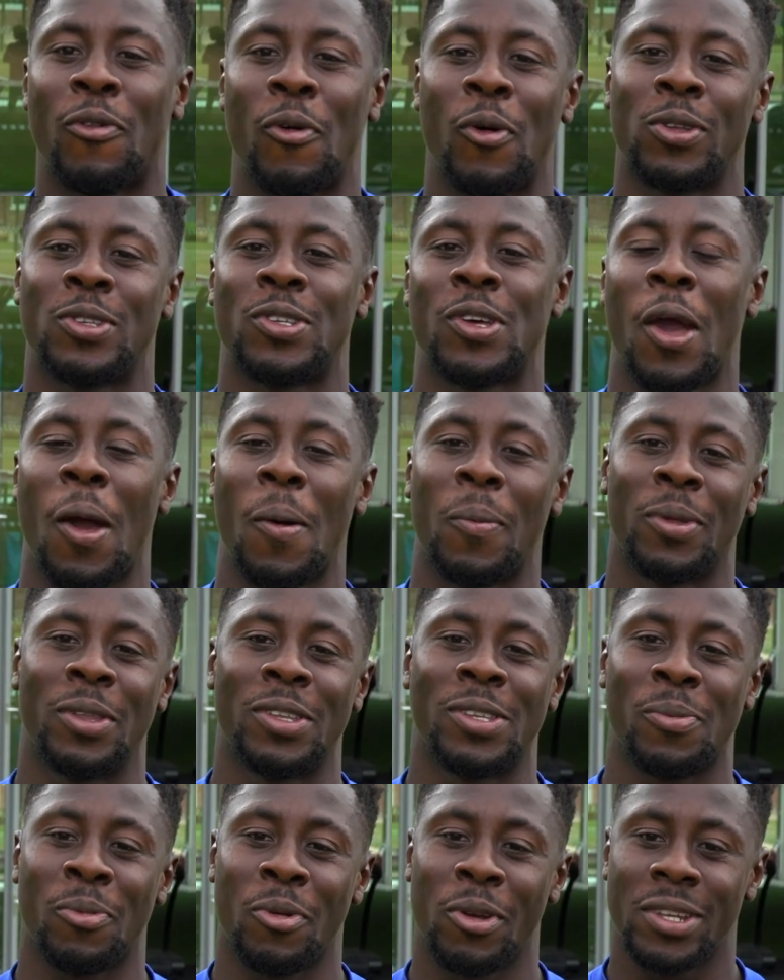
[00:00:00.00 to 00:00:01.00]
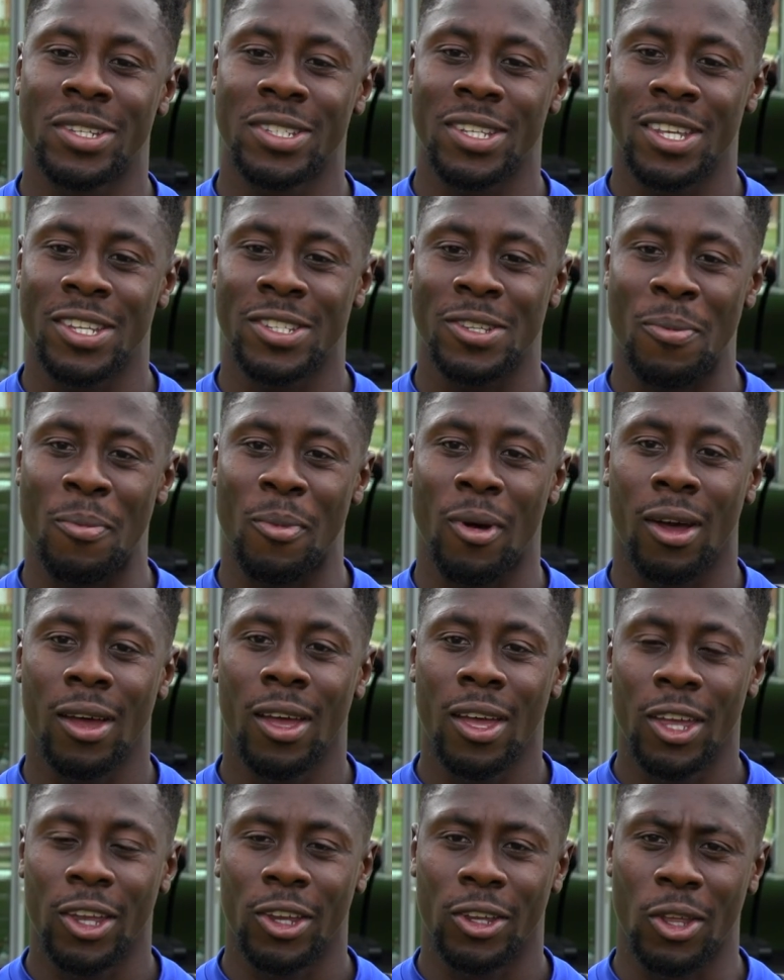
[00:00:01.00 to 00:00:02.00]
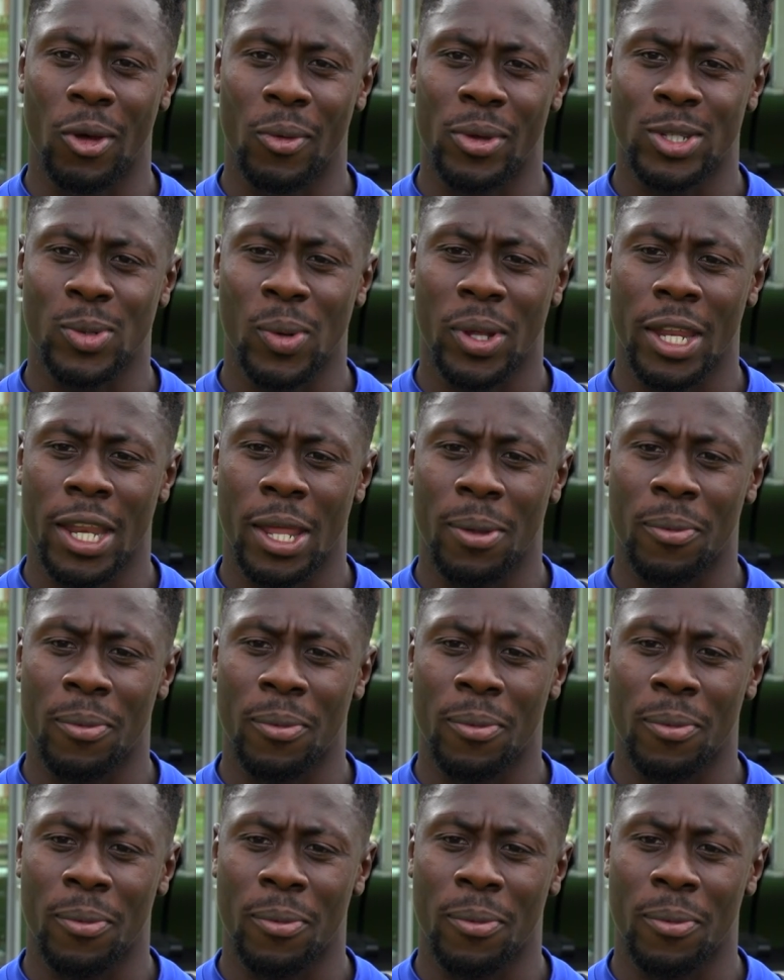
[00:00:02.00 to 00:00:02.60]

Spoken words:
forward to coming to pre-season, but you know, it's one of